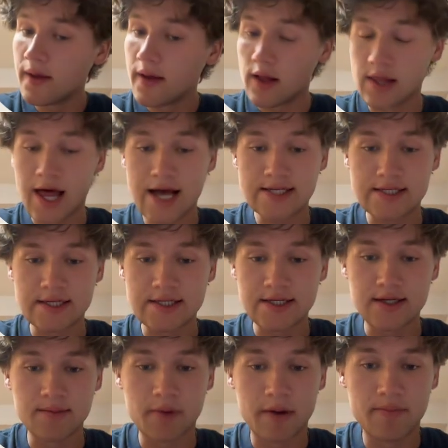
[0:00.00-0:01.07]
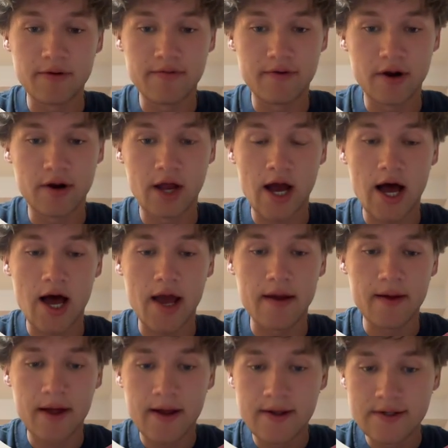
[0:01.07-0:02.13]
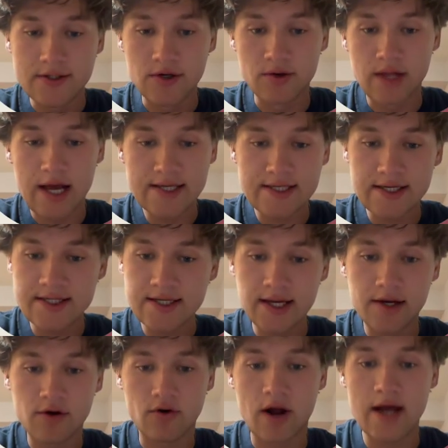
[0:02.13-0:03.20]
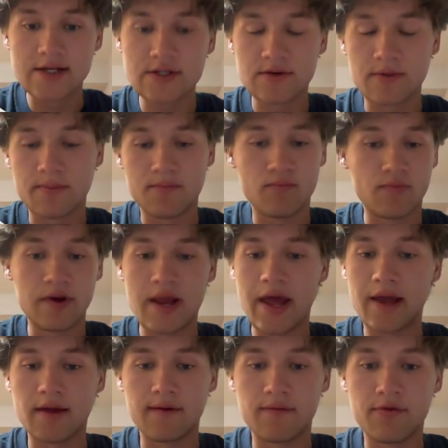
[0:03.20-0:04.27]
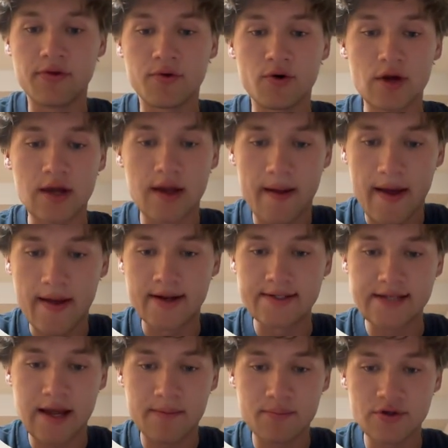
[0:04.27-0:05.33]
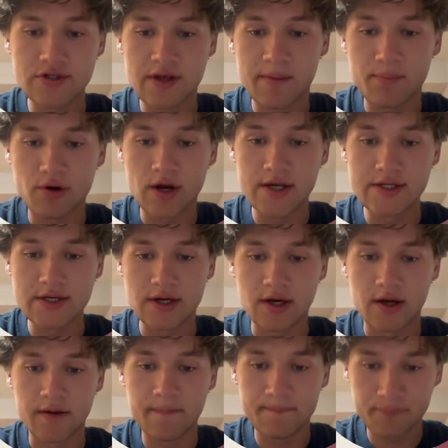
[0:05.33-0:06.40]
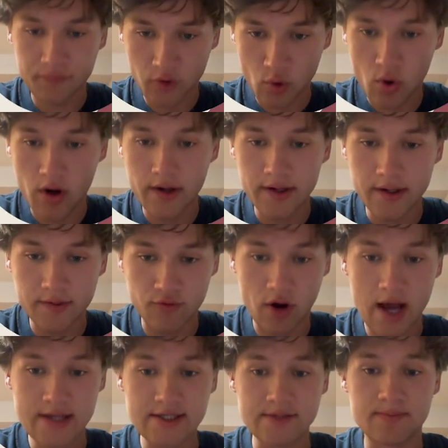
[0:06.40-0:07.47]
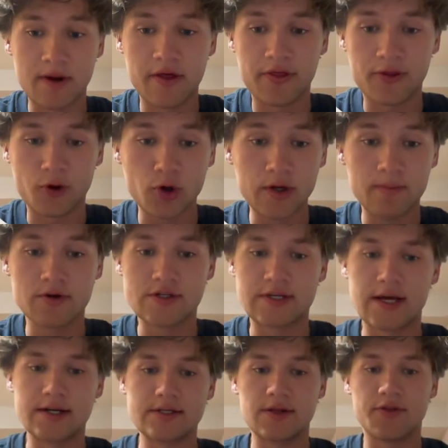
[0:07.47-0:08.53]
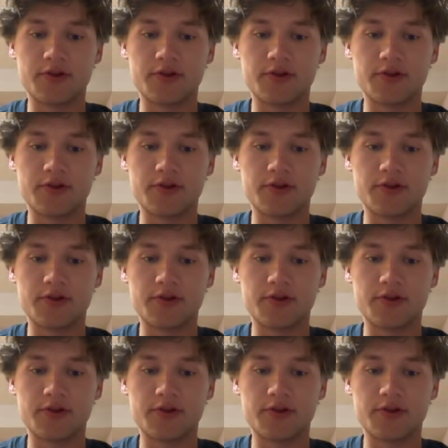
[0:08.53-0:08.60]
elasticity might be very high. So elasticity could rise to negative 3 and a 10% price cut, quantity rises by 30% to